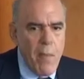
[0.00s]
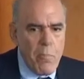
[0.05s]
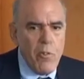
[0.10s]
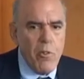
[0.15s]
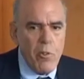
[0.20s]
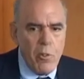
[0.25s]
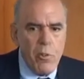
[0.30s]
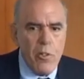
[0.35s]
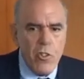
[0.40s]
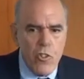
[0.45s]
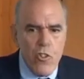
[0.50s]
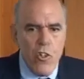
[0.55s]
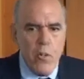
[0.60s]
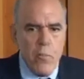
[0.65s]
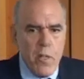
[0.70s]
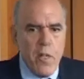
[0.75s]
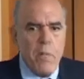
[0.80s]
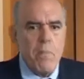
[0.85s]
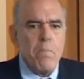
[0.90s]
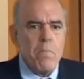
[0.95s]
Absolutely,
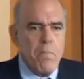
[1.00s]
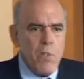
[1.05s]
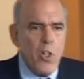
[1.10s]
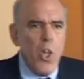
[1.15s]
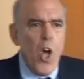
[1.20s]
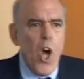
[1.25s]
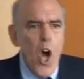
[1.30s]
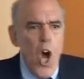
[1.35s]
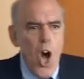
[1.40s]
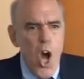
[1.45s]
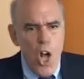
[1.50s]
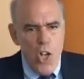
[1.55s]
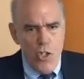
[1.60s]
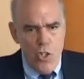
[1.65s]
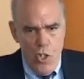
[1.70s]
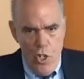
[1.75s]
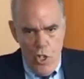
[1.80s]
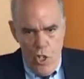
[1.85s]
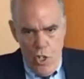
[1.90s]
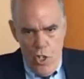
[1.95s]
Germany.
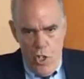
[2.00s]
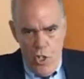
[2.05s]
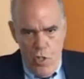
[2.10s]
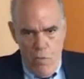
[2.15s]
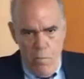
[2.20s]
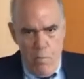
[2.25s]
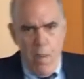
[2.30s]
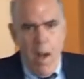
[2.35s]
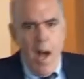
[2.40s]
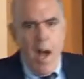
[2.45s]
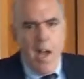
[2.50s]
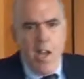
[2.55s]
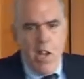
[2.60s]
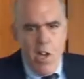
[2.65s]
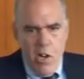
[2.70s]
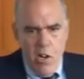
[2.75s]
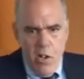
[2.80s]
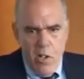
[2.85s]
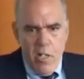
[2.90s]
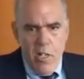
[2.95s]
Large,
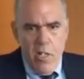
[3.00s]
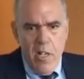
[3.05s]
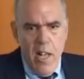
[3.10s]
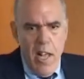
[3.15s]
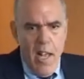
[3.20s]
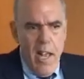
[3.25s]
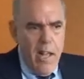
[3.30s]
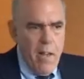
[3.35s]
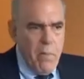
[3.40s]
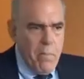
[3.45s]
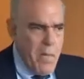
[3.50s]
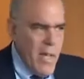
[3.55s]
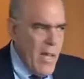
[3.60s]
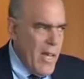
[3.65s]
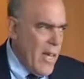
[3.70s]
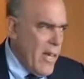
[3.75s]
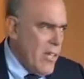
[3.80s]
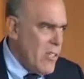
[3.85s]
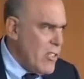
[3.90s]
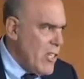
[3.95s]
Bayer and
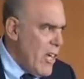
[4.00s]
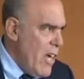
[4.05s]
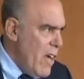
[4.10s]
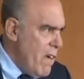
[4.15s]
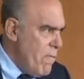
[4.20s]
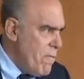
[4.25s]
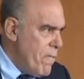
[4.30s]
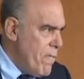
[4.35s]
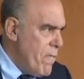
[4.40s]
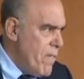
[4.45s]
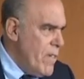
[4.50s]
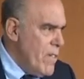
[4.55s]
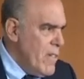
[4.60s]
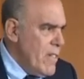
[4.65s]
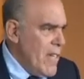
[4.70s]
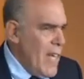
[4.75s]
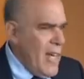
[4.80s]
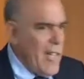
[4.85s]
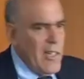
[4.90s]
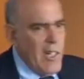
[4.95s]
BASF.
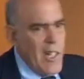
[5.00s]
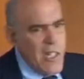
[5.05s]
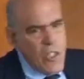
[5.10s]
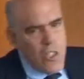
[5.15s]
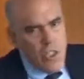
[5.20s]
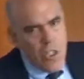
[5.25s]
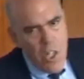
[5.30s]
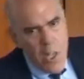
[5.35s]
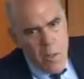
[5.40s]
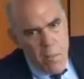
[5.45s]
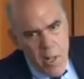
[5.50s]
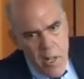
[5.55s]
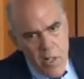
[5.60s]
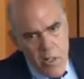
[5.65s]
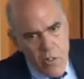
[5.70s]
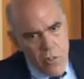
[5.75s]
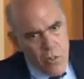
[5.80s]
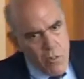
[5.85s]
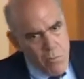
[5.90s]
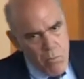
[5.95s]
And
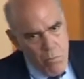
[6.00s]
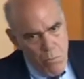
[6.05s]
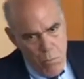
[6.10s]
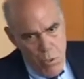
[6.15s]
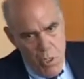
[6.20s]
Siemens,